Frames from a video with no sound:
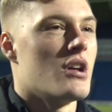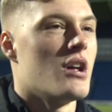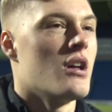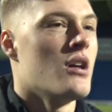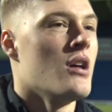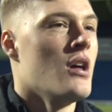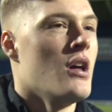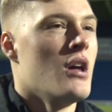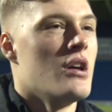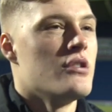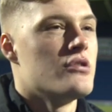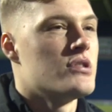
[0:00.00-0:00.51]
a
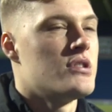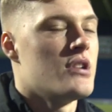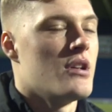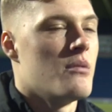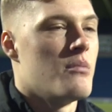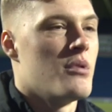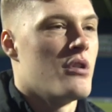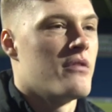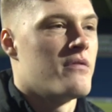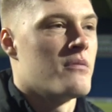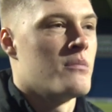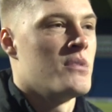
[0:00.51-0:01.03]
little
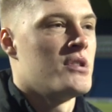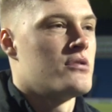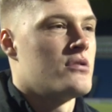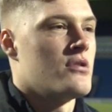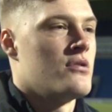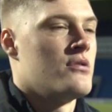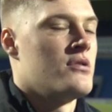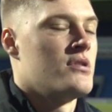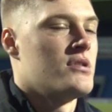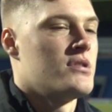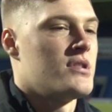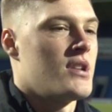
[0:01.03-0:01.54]
bit of a
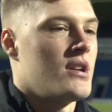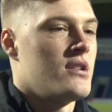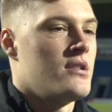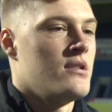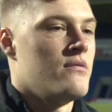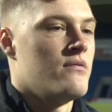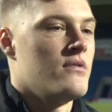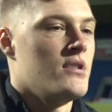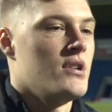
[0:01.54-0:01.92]
misunderstanding,